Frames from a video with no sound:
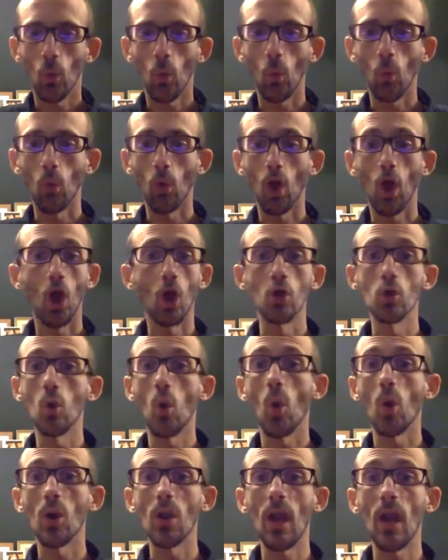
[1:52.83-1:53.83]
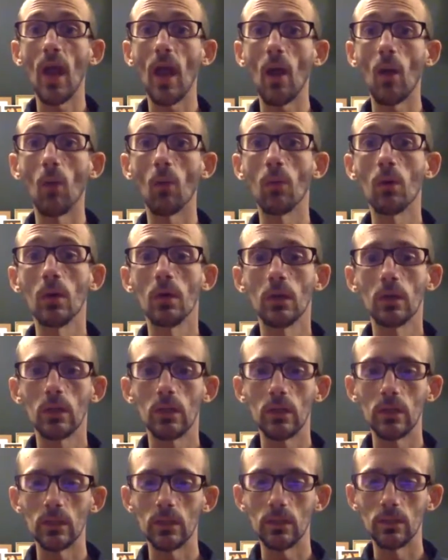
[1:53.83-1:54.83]
or a not now.
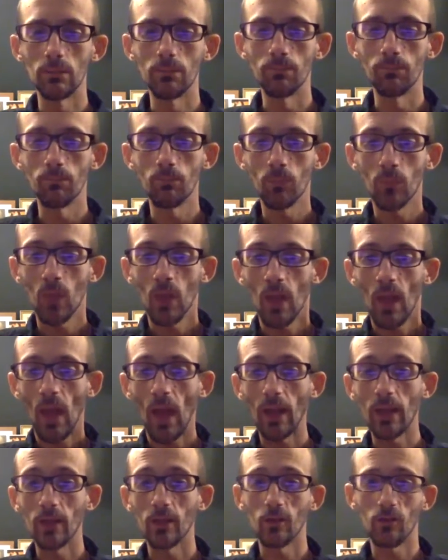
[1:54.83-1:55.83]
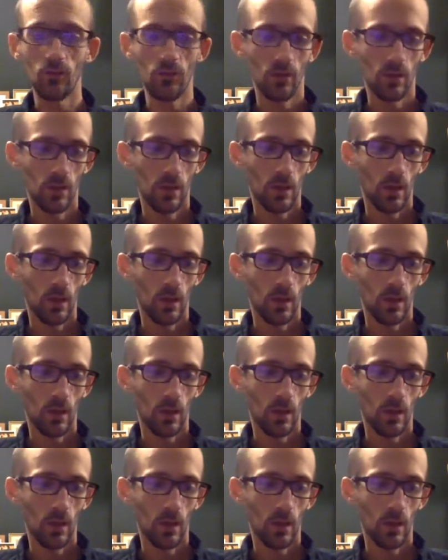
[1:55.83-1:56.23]
And